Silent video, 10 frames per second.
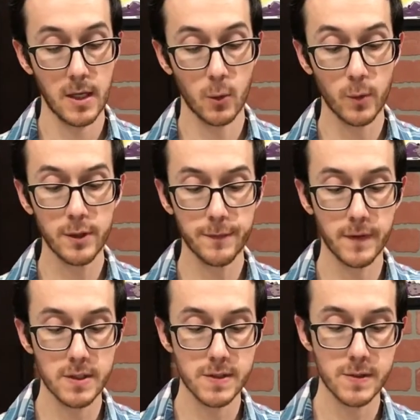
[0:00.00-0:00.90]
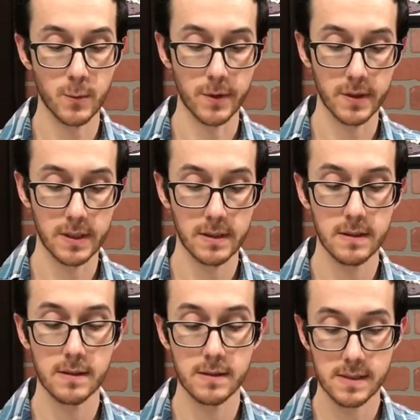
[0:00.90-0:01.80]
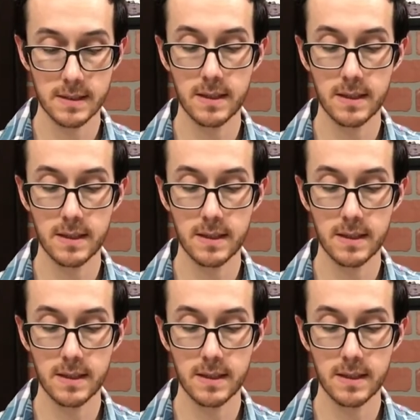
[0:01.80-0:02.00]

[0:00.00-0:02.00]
Will finished his work, set